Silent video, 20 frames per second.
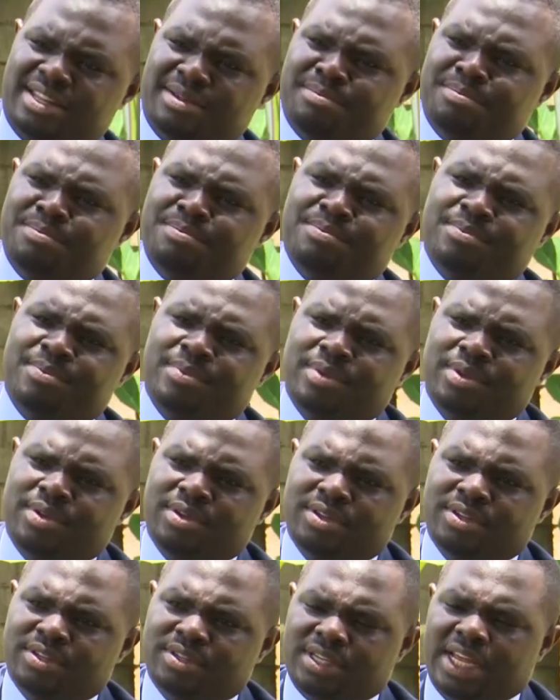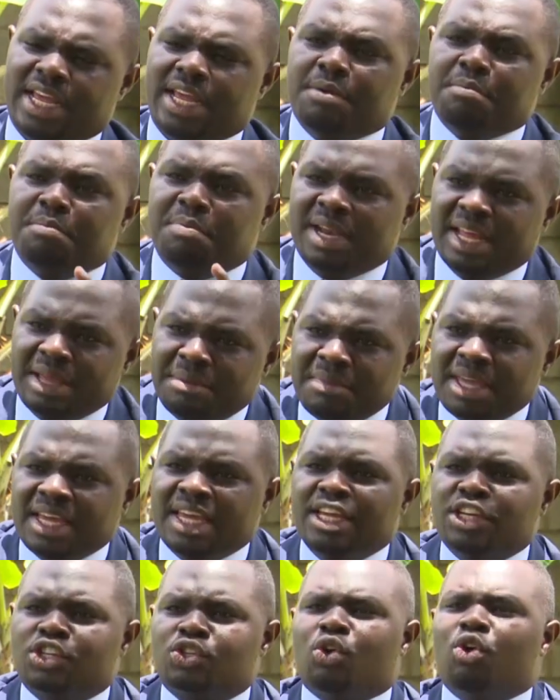them, saying
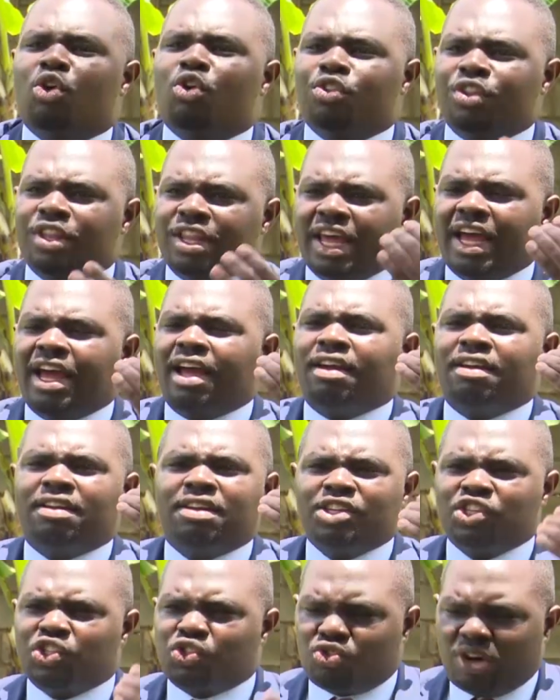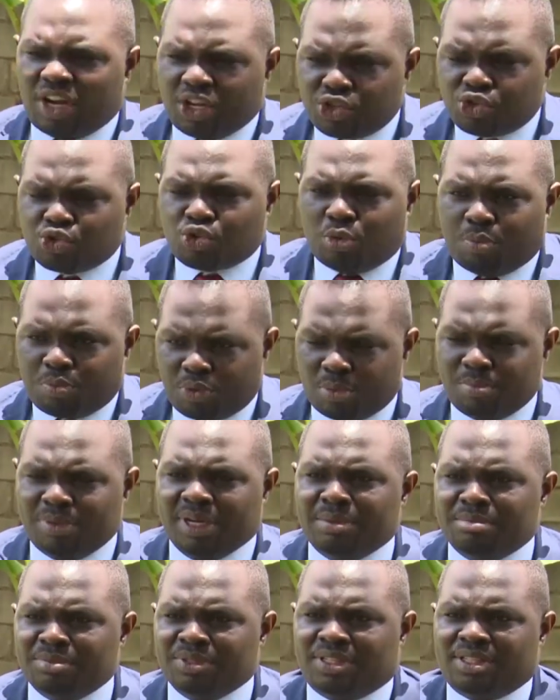blaming it on the structural
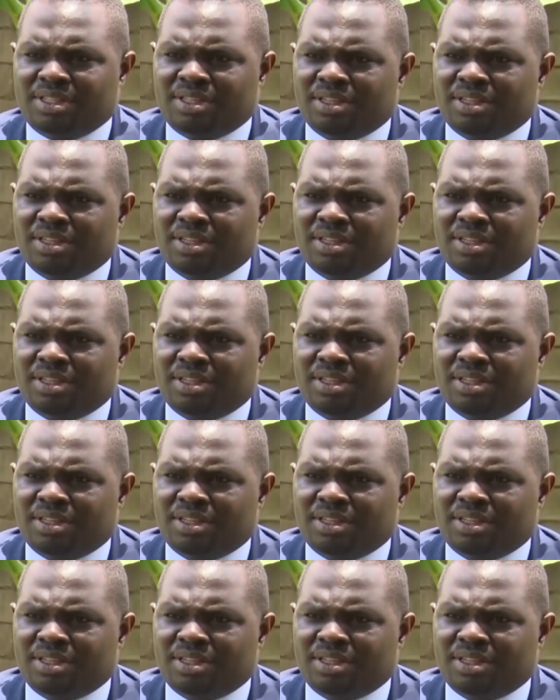problems.